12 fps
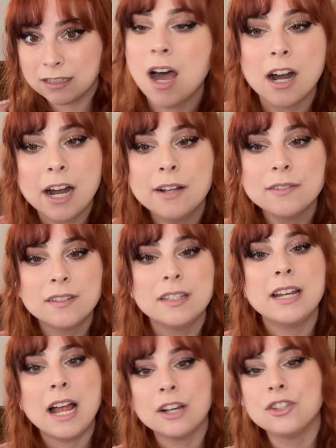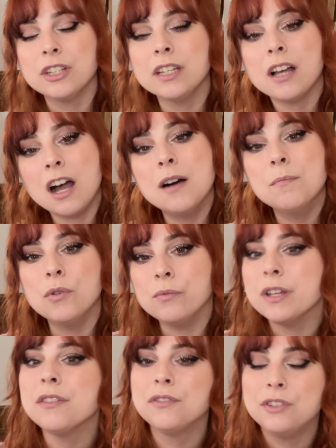Our house did actually come
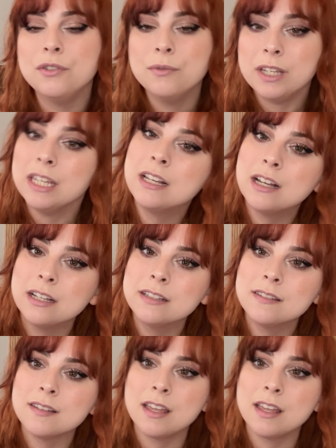with 2 heat guns,